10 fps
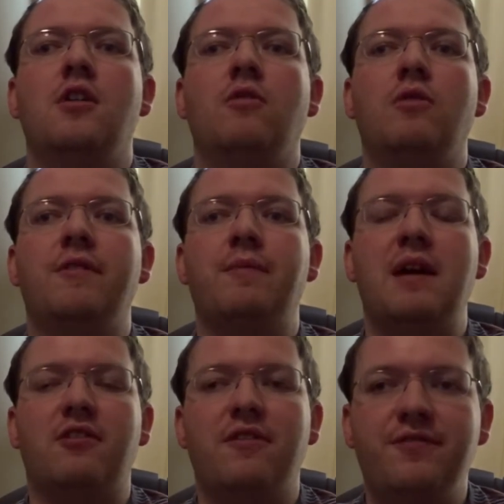with my
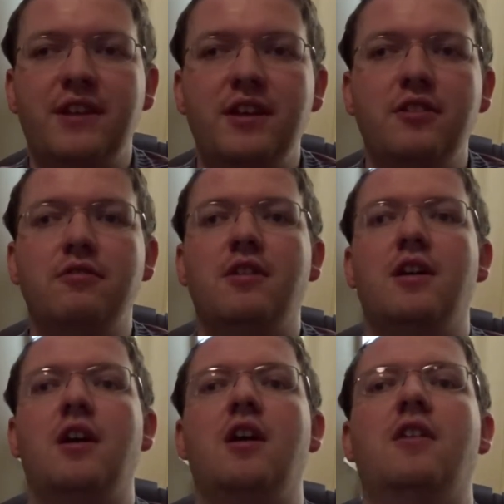review
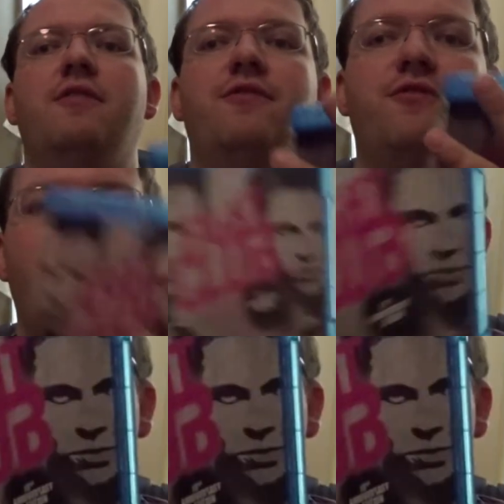of Fight